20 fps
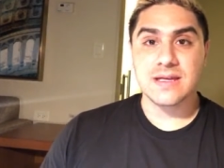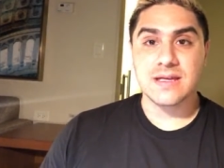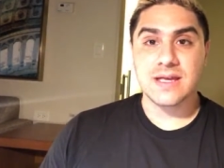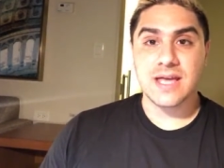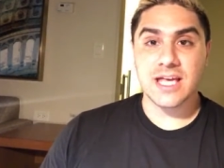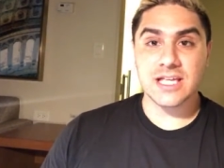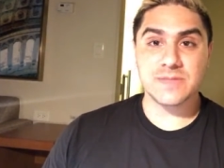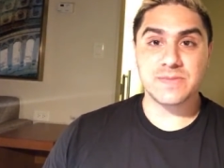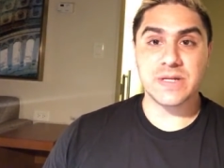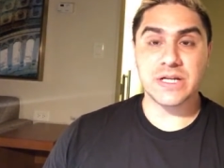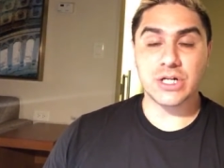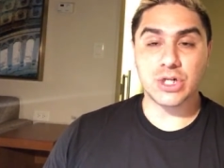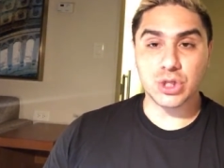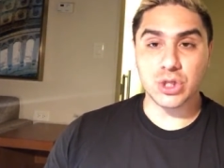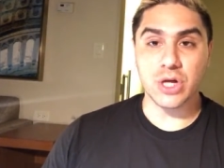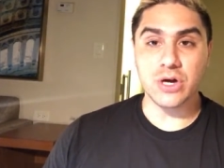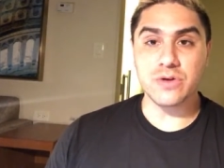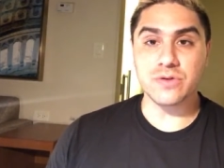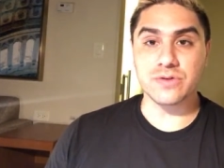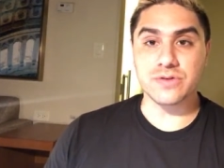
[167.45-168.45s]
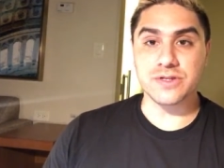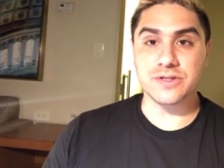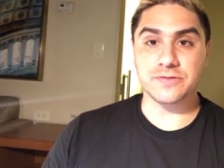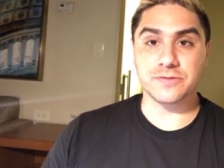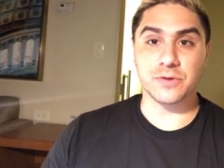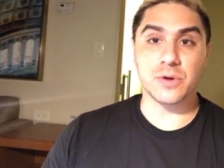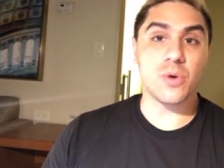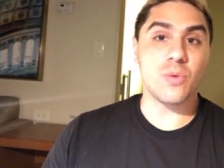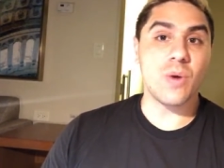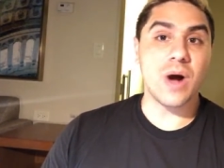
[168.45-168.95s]
has been closed
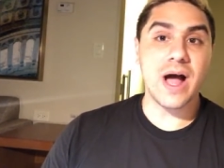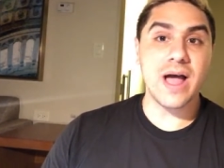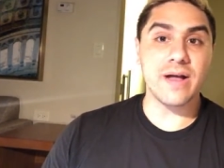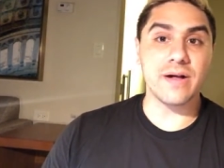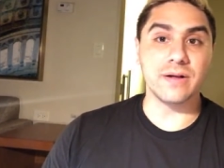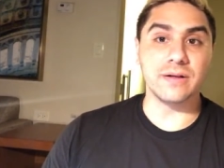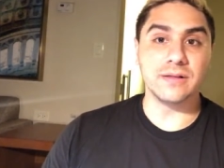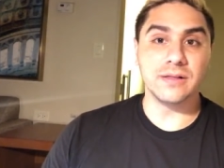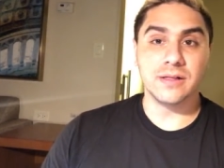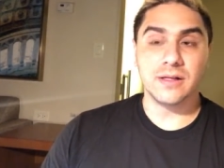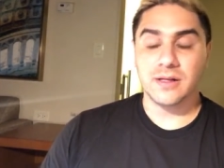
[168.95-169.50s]
for a while